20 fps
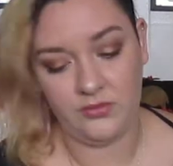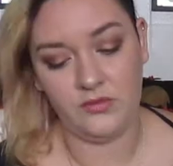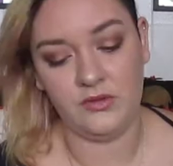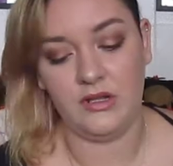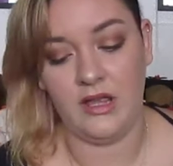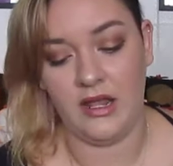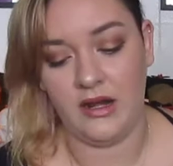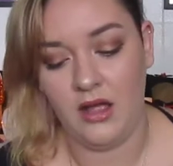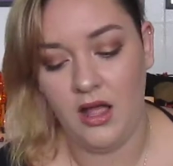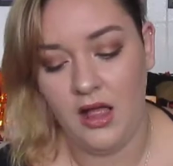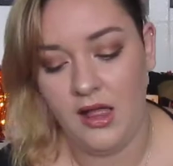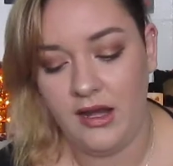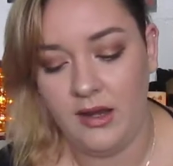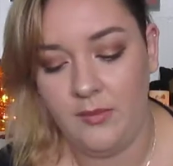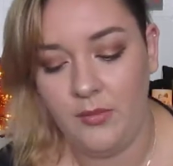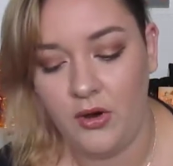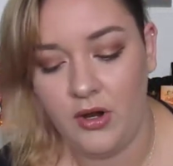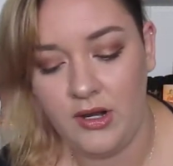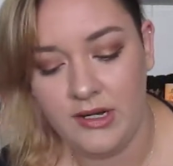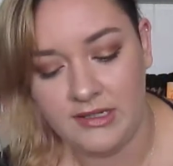there's a lot of
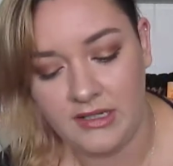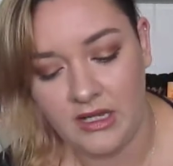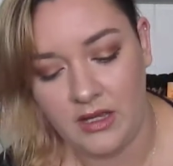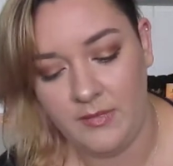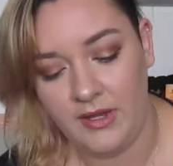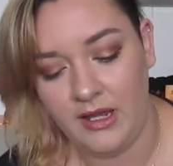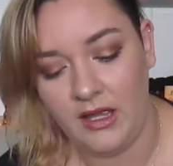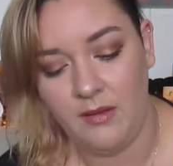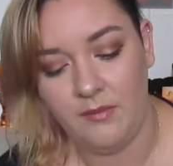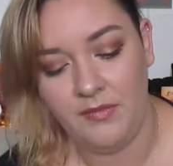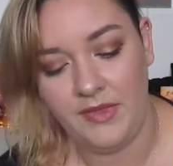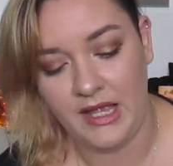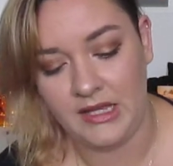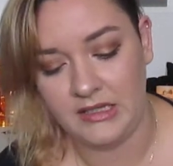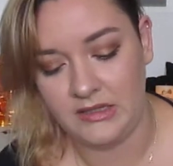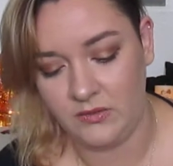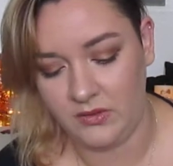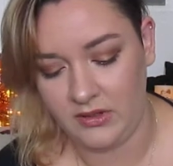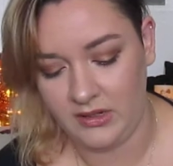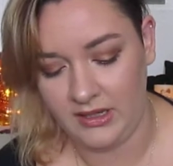holiday parties coming up,
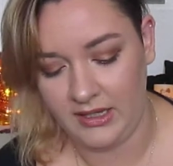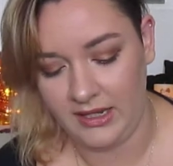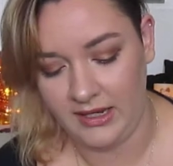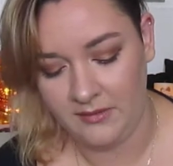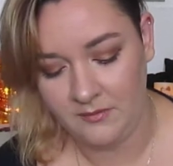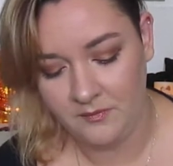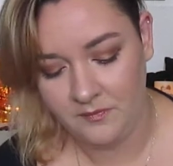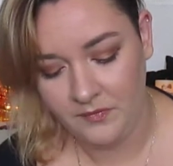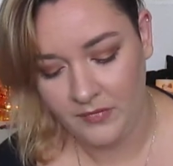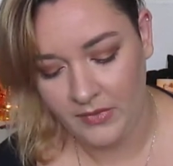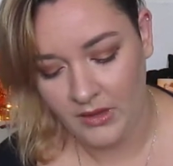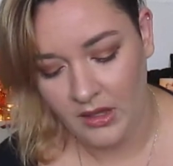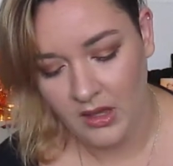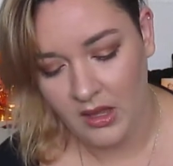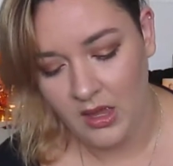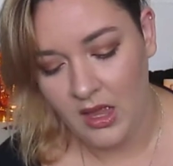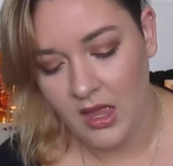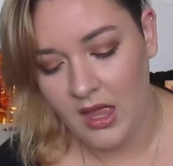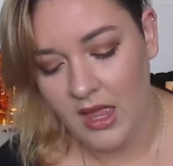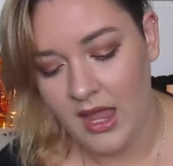that sort of thing.
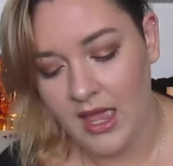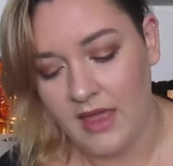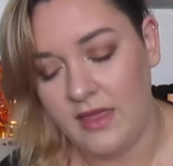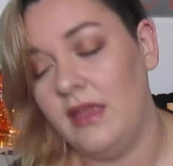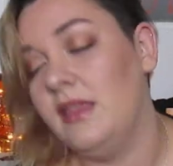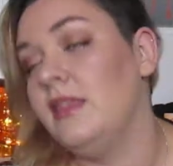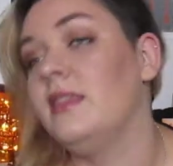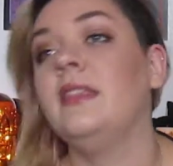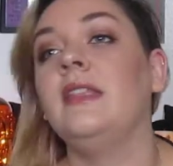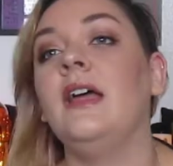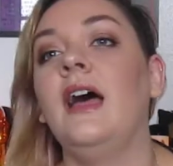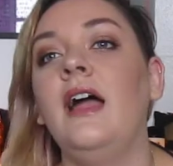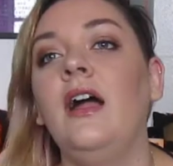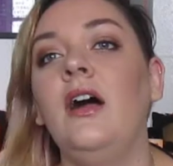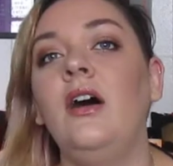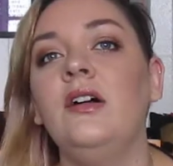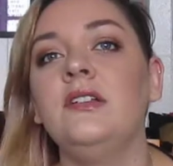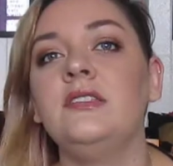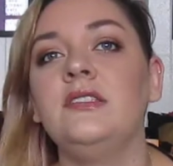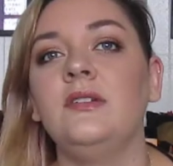And then I
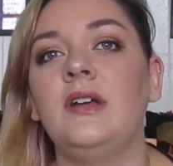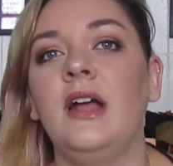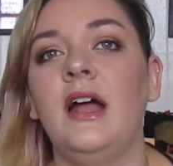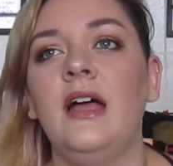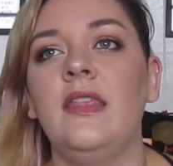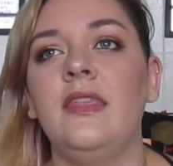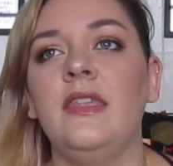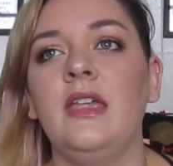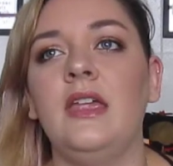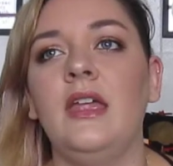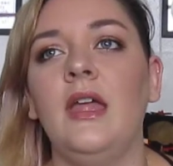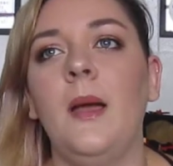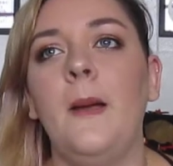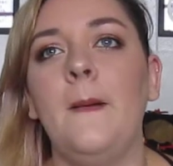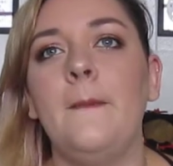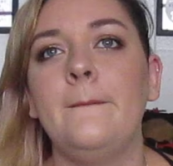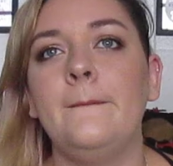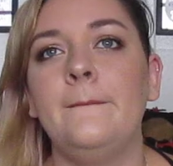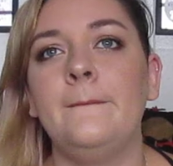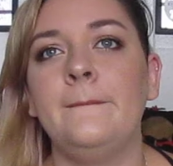also got the
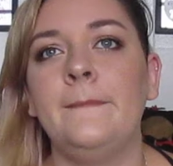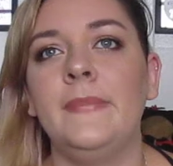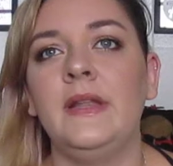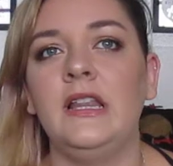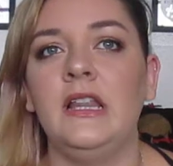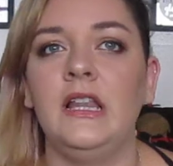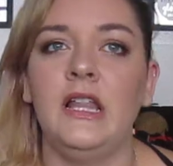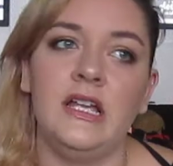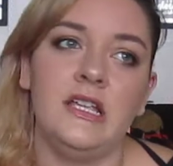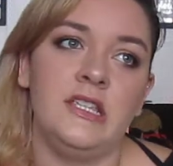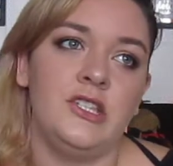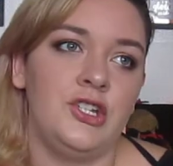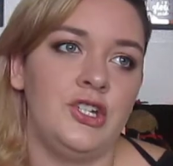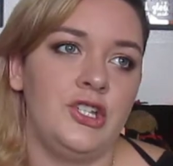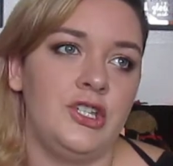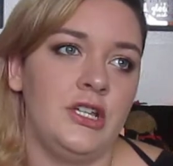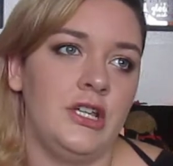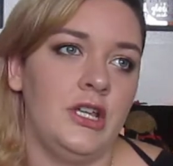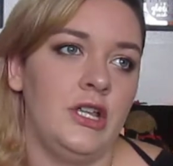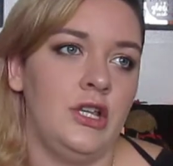
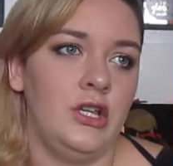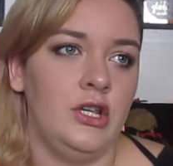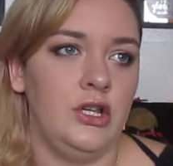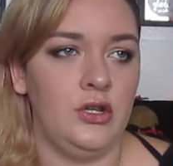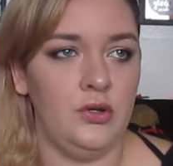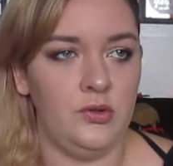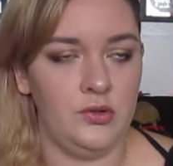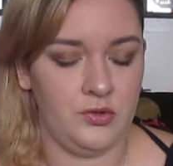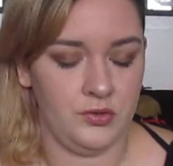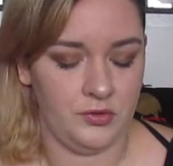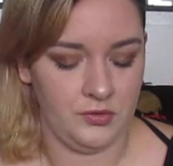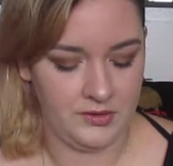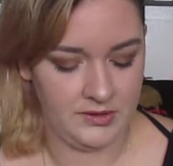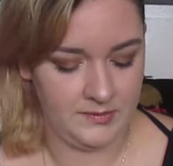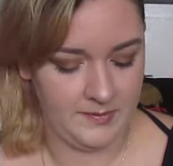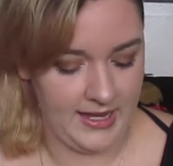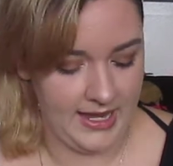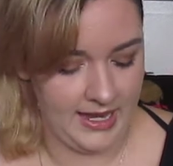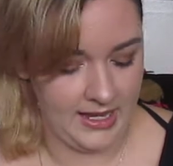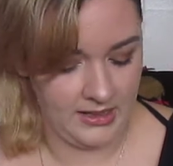Blushed
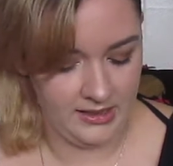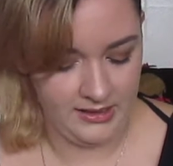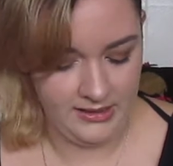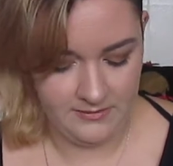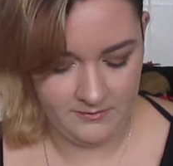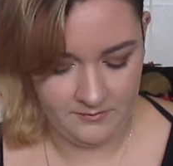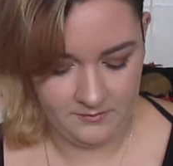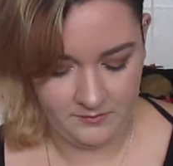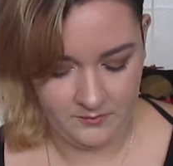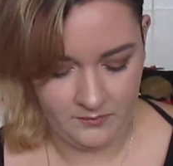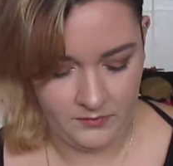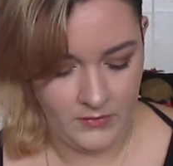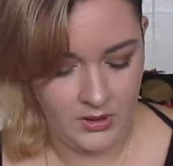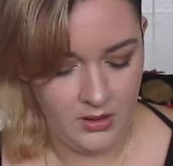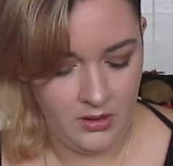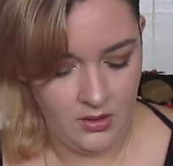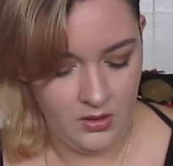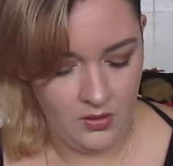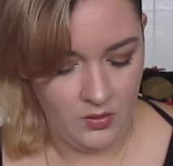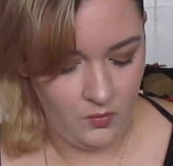Neutrals palette,
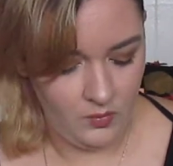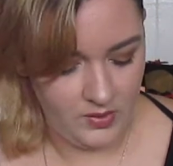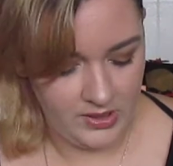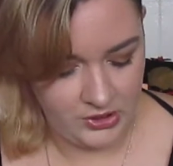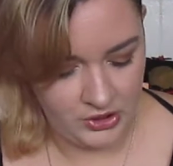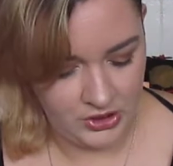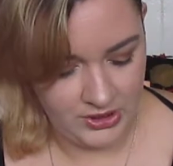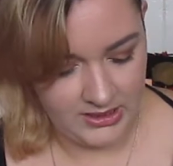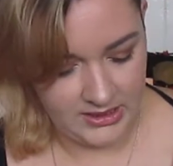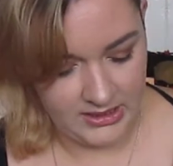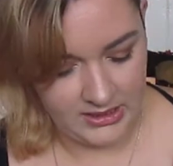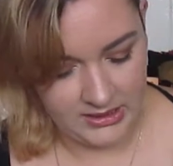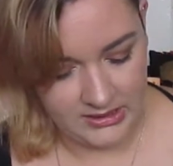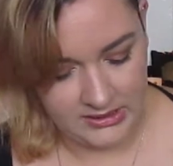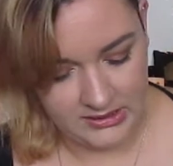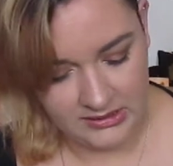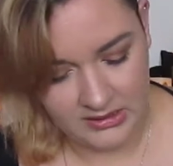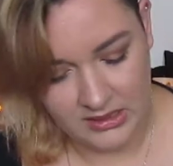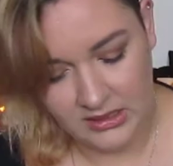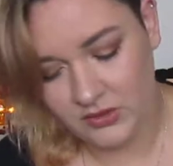which
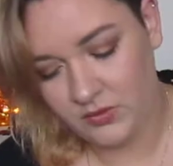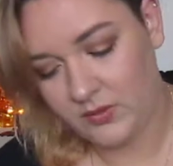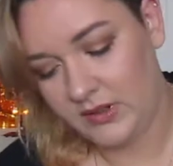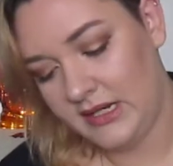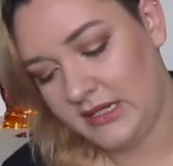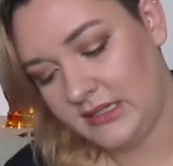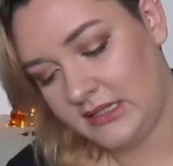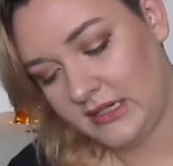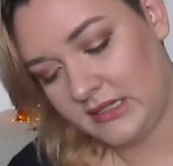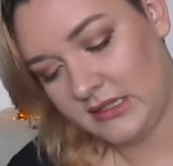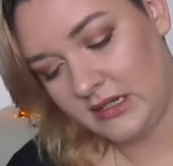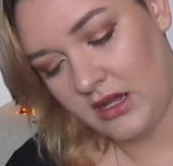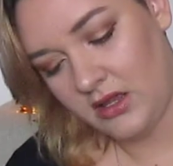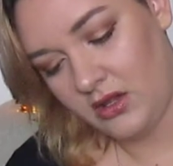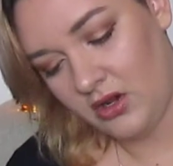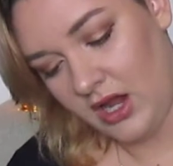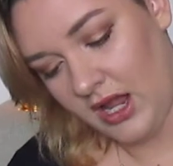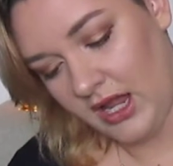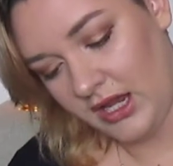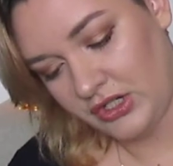is a 26
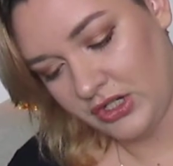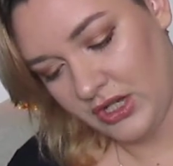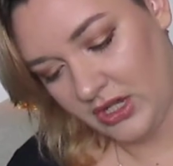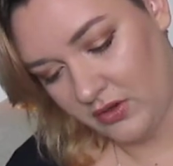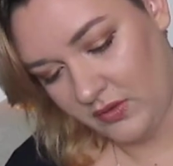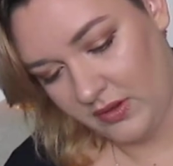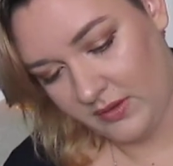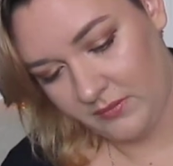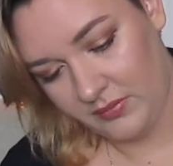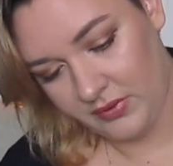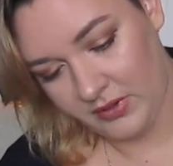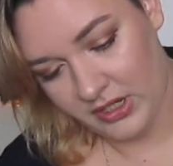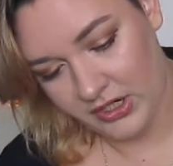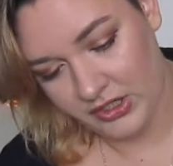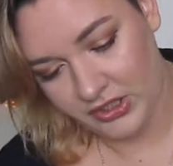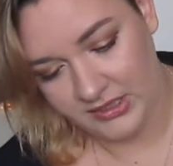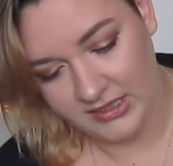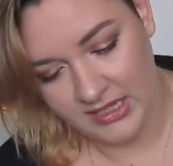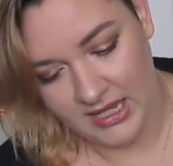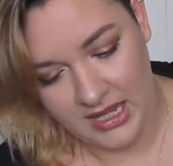color eyeshadow and
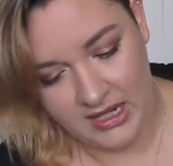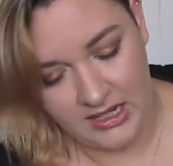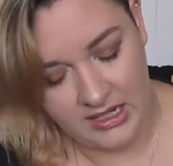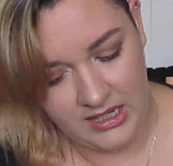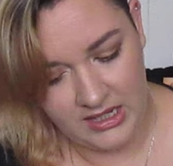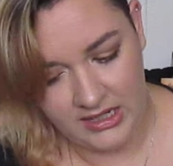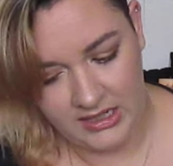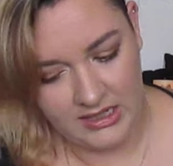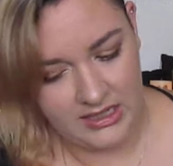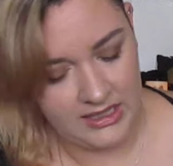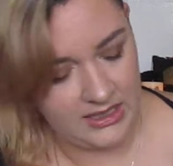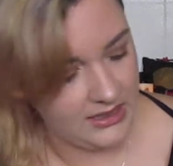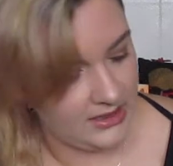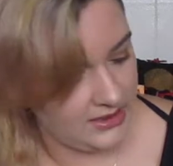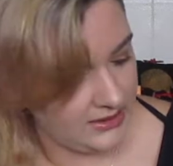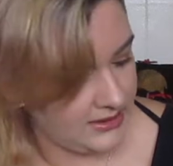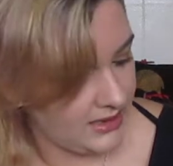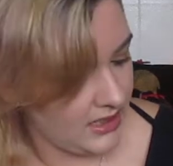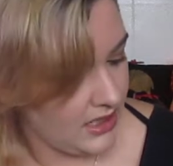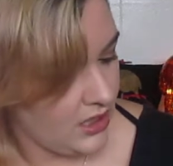blush set. It
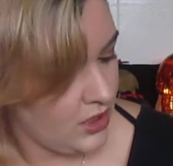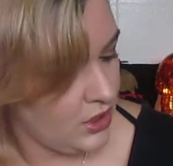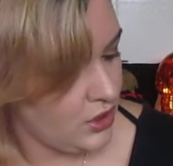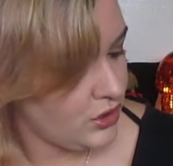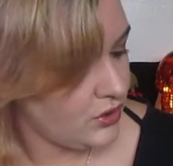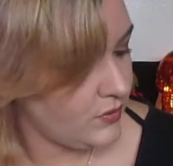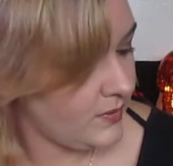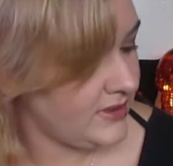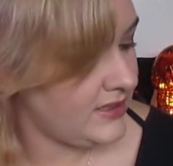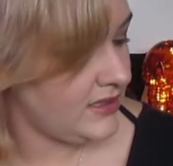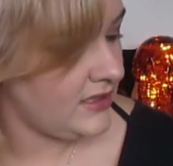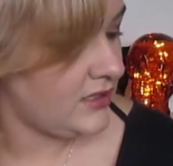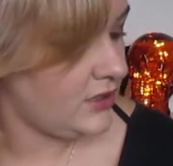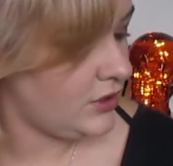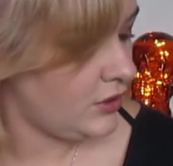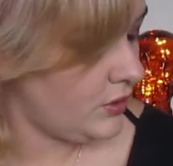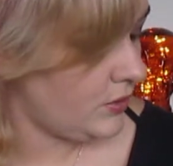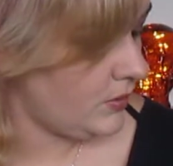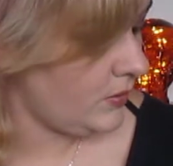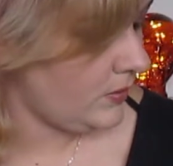is
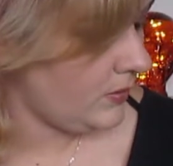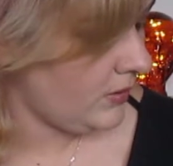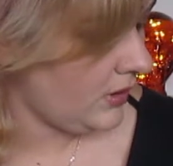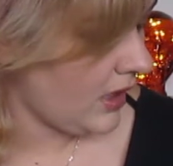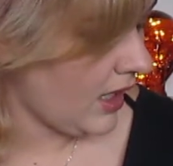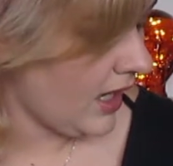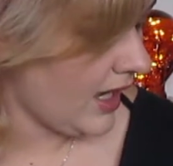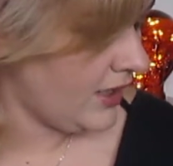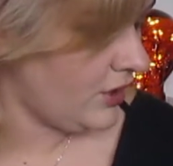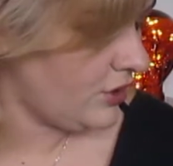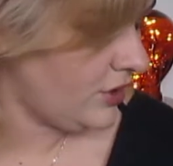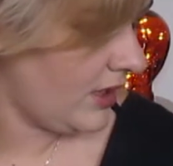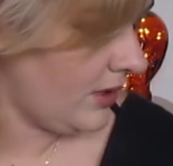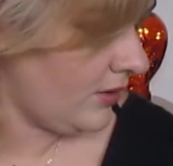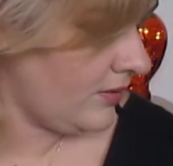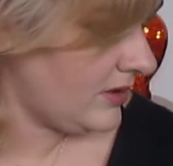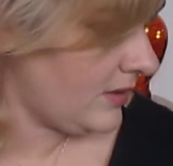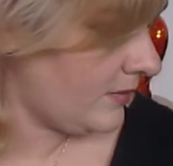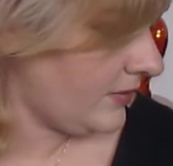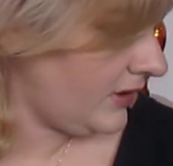22
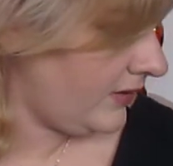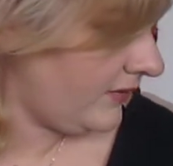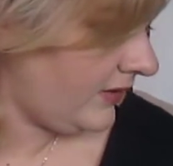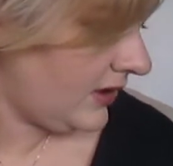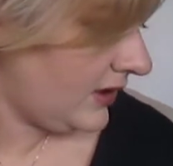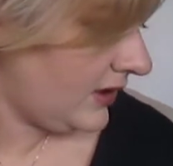eyeshadows, I believe it